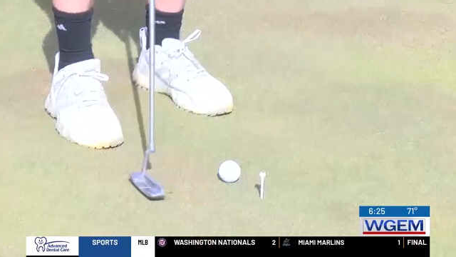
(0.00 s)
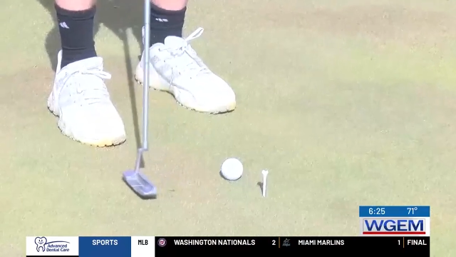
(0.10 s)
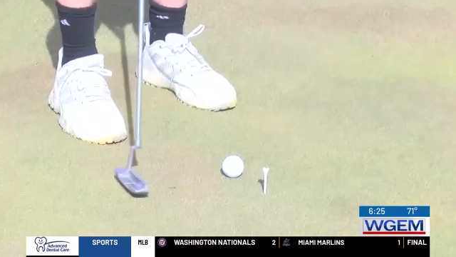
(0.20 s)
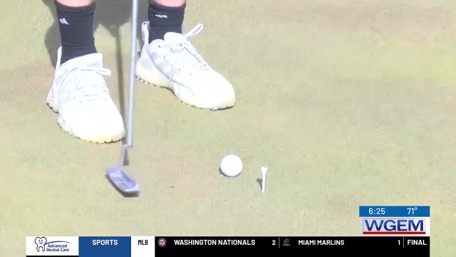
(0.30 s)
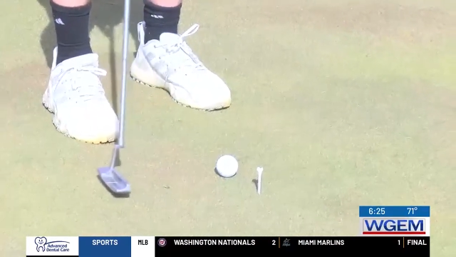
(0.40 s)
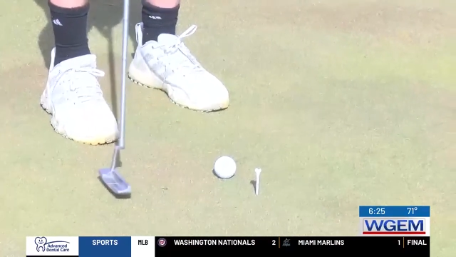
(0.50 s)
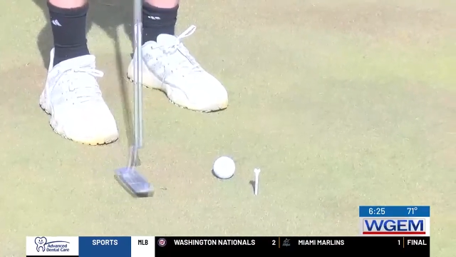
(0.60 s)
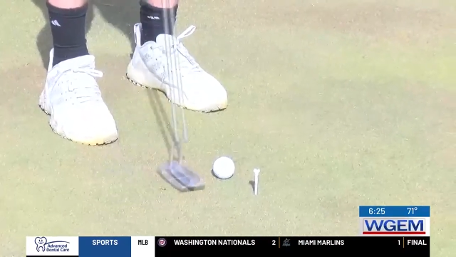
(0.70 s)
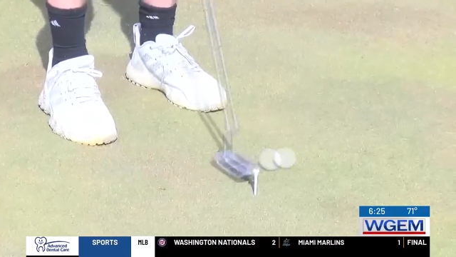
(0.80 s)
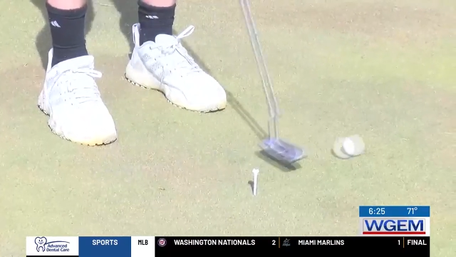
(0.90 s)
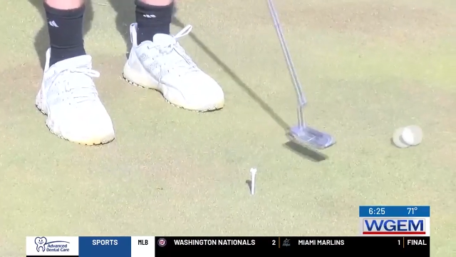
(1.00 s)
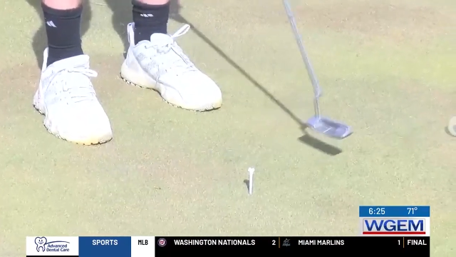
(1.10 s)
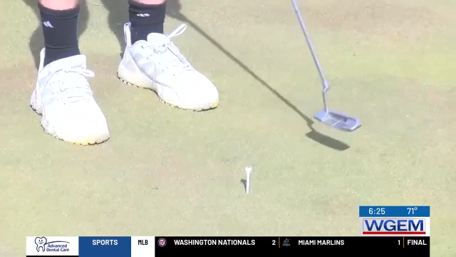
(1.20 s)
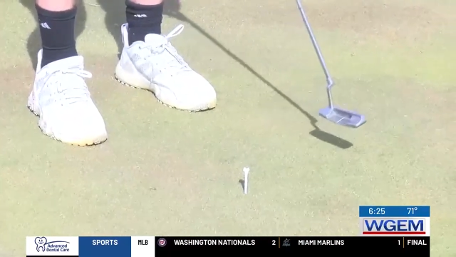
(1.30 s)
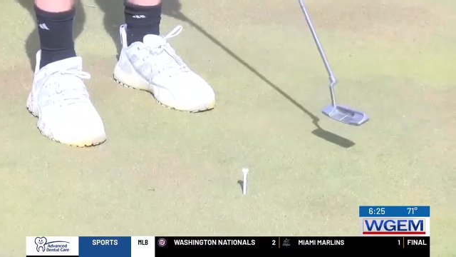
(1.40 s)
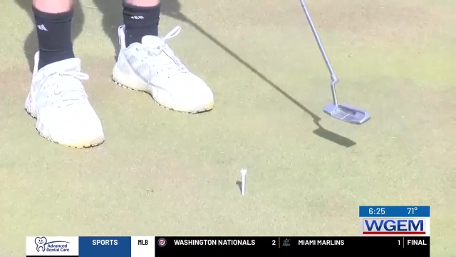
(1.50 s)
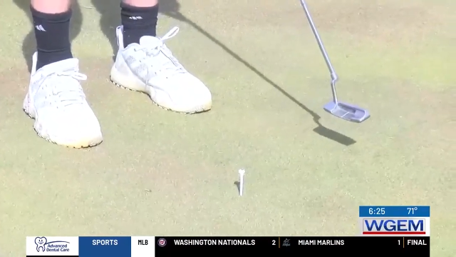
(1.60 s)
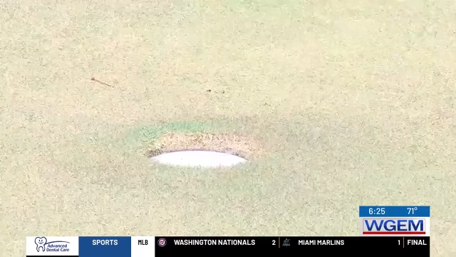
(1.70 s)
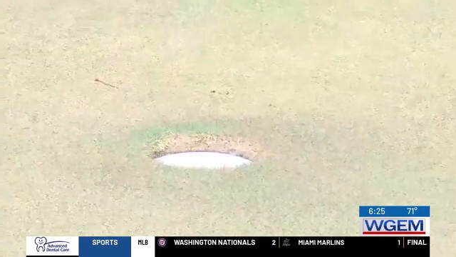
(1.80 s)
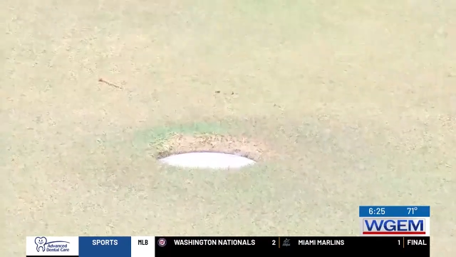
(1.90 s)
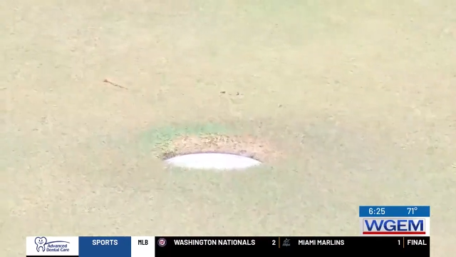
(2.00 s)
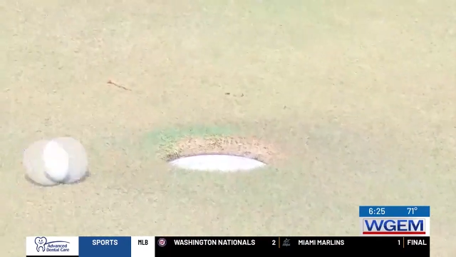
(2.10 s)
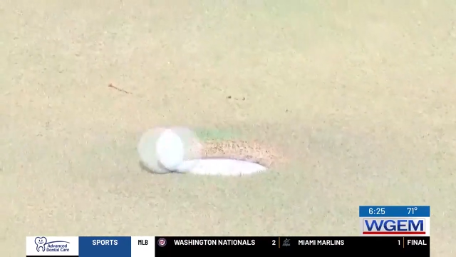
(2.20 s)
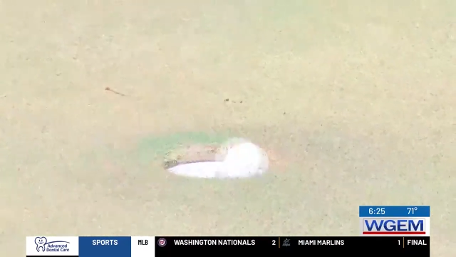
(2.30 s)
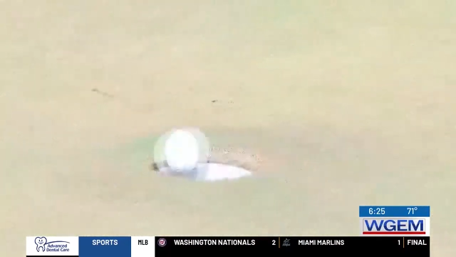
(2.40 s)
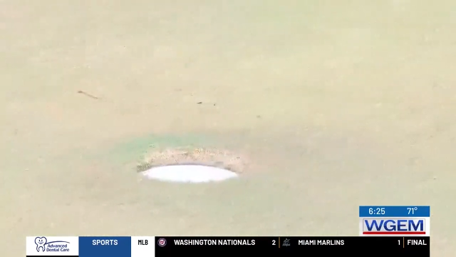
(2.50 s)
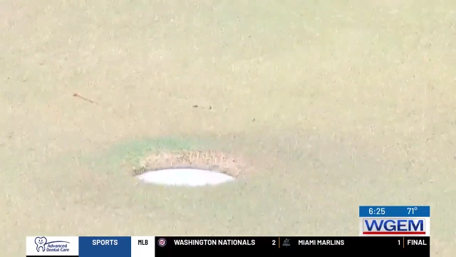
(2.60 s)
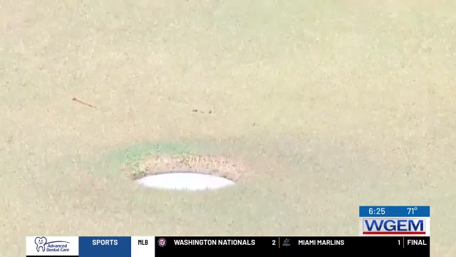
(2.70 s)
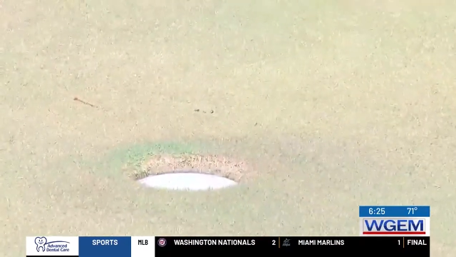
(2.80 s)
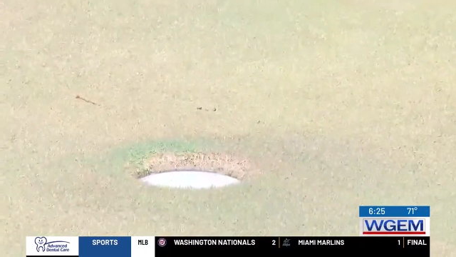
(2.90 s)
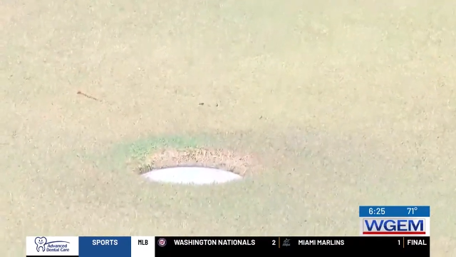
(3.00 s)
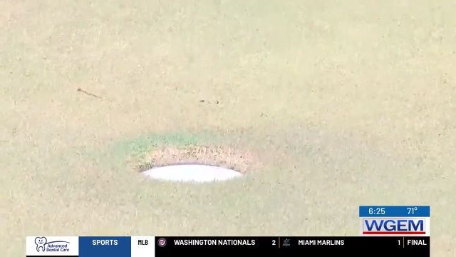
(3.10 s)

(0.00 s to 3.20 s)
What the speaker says: [unreadable: no face in view]